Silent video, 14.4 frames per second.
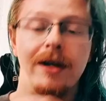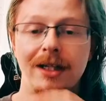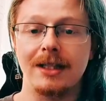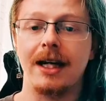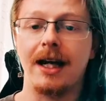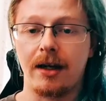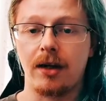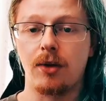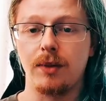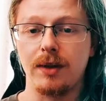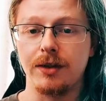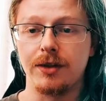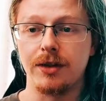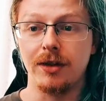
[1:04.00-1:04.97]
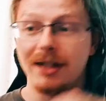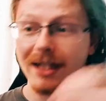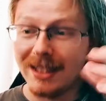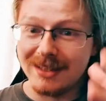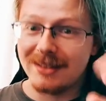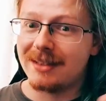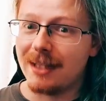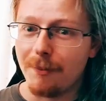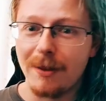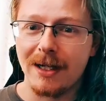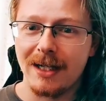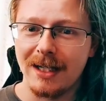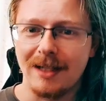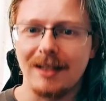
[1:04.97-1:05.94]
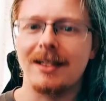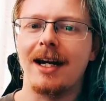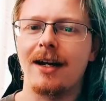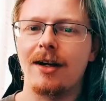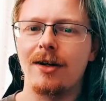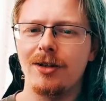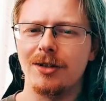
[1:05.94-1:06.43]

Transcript: an attacker will do, and it's typically an attacker,